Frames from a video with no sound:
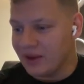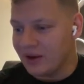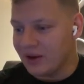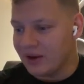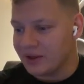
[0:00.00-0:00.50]

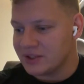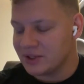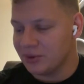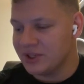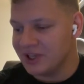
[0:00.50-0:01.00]
yeah.
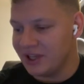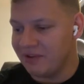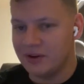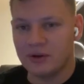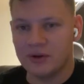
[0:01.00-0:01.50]
So it's
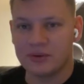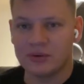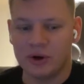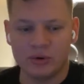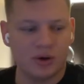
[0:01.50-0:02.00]
eleven. Oh,
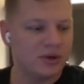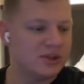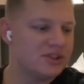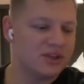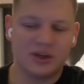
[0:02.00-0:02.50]
oh no,
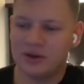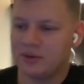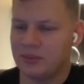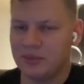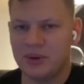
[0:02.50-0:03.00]
it's uh,
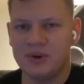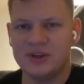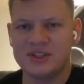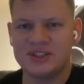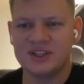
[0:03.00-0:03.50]
maybe
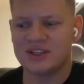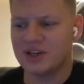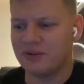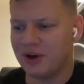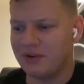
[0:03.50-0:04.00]
six
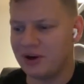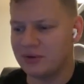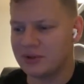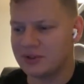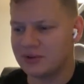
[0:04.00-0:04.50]
hours, uh, five
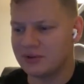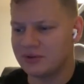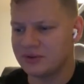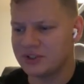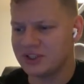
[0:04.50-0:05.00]
hours,
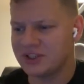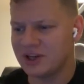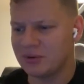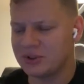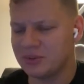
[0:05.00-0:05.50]
six
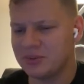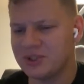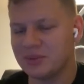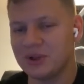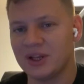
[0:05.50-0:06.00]
hours, maybe
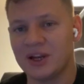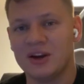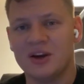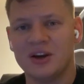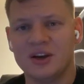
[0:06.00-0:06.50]
something like that.
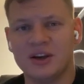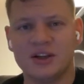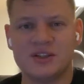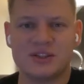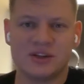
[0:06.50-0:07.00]

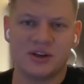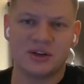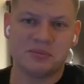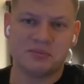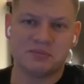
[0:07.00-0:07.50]
It's
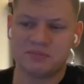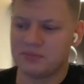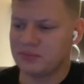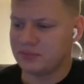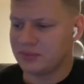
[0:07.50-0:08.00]
um,
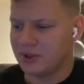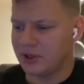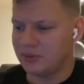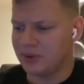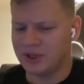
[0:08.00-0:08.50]

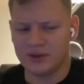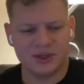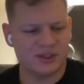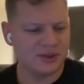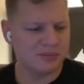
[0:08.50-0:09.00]
I, I I
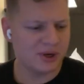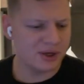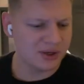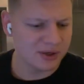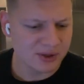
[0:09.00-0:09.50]
think my